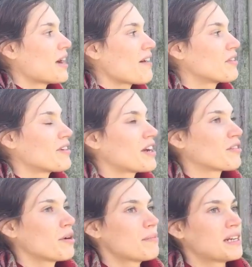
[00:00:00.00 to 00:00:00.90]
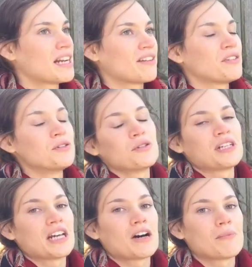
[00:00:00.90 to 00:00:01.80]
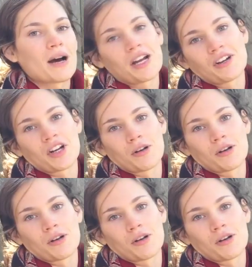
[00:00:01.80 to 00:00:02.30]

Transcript: Have the right equipment, and if you do need help, hire an